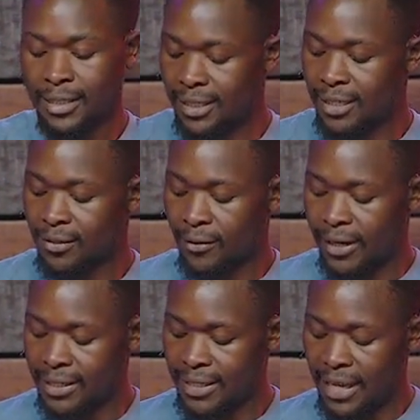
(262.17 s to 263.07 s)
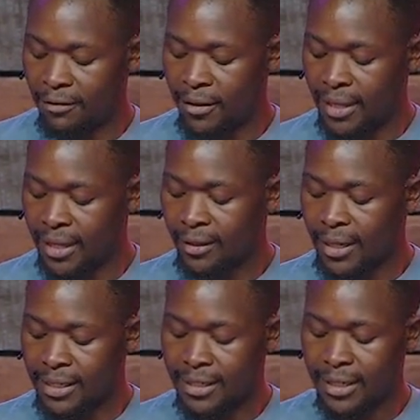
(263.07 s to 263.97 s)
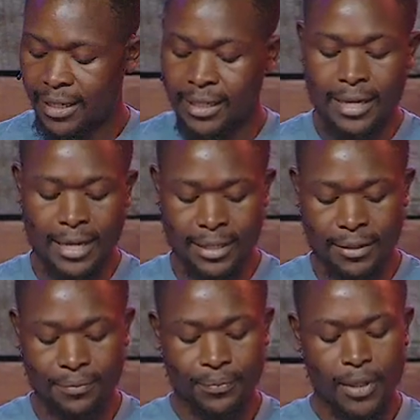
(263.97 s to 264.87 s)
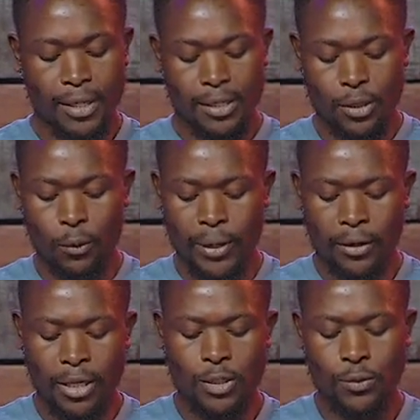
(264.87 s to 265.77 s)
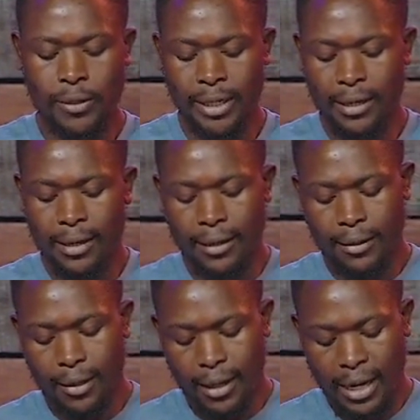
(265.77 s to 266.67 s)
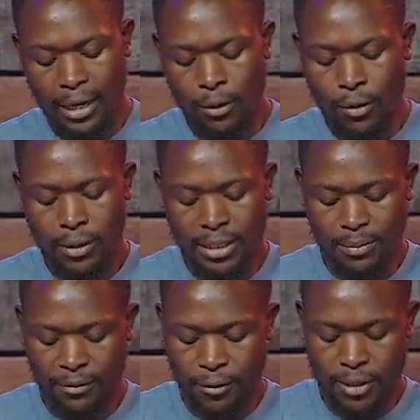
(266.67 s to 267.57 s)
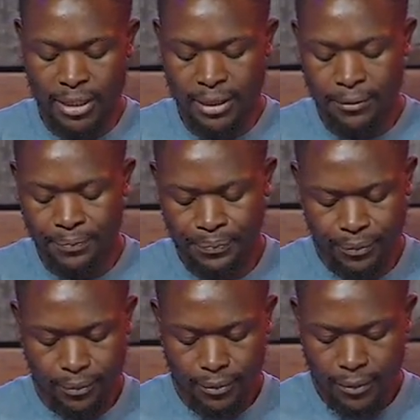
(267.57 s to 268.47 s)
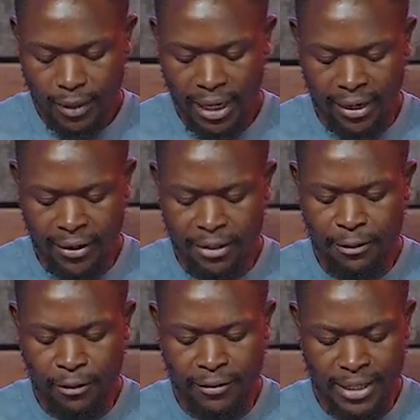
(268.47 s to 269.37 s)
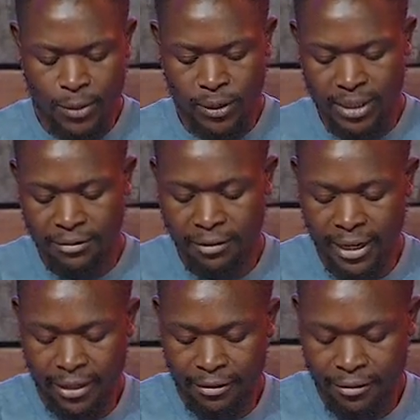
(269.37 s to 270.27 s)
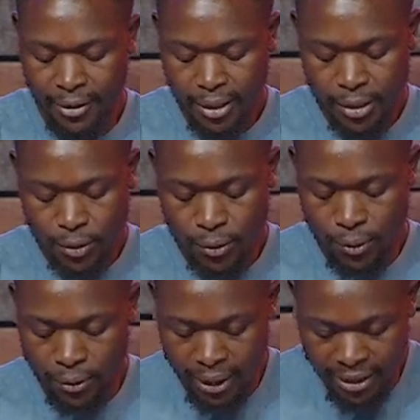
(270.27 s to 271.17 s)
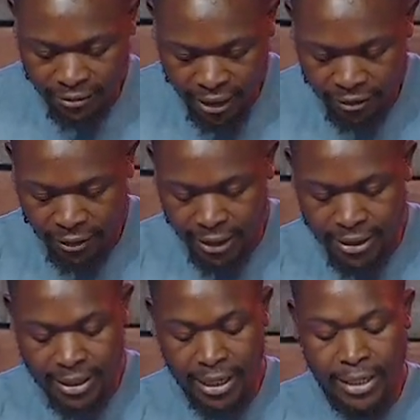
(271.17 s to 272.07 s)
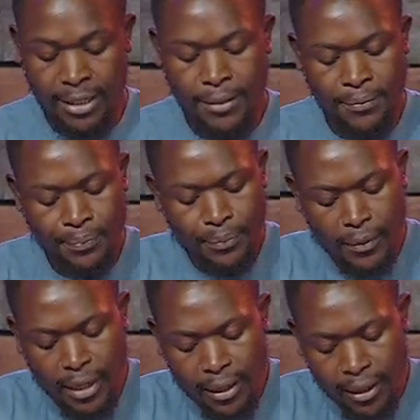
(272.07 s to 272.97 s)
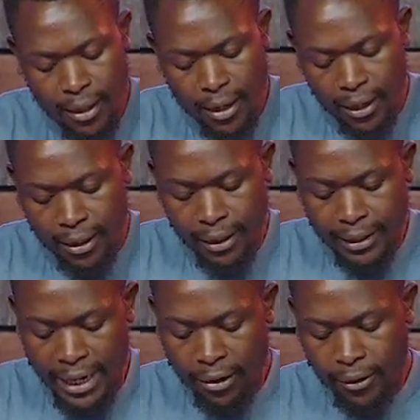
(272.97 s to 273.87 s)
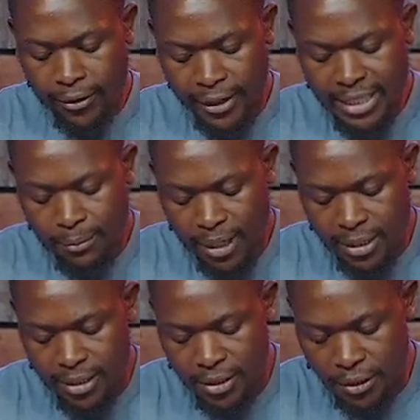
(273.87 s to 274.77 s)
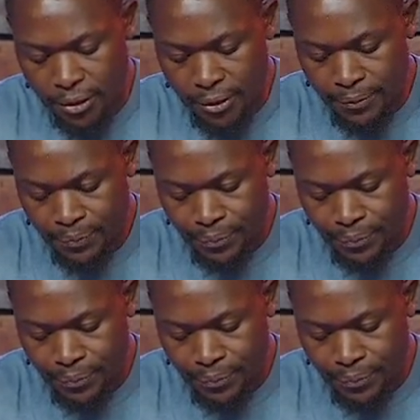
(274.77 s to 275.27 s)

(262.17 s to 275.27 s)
Jesus Christ, everything that he does. So we are going to read Luke chapter 14. I read from verse 25 to 35, and it says, "Now a greater multitude